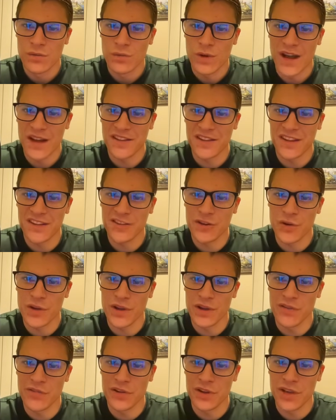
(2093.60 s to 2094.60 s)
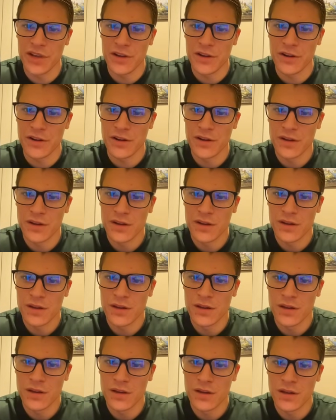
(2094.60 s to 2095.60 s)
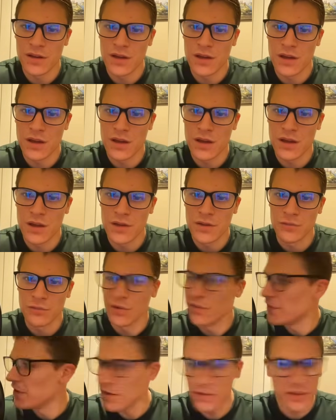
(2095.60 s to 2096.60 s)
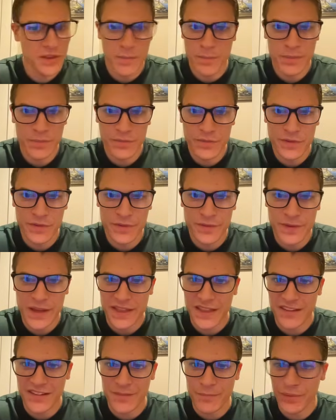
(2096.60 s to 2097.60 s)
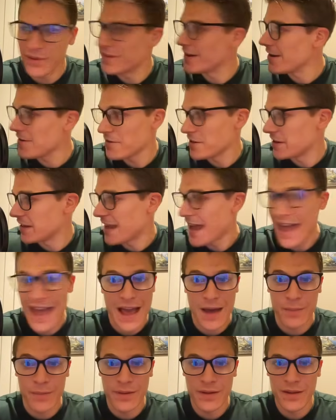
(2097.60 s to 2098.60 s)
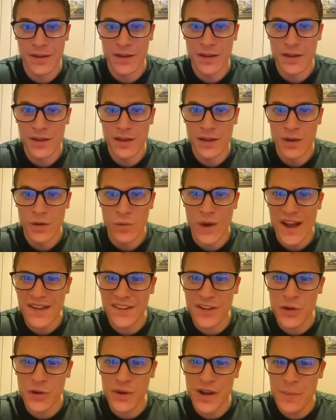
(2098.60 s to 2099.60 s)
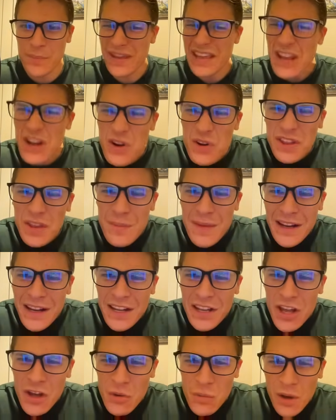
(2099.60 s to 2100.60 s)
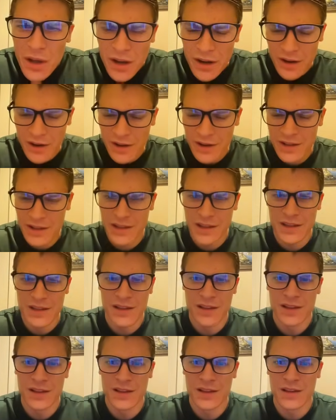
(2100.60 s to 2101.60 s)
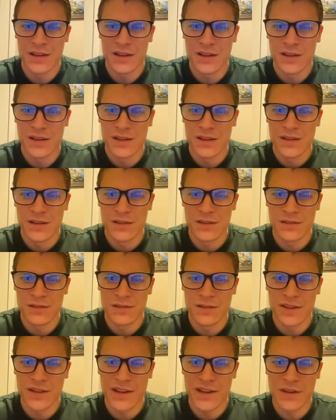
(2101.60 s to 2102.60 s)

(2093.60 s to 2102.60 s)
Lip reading: why isn't this going over here? Get this in position to cap. Why is it going up here in the middle of nowhere? Okay,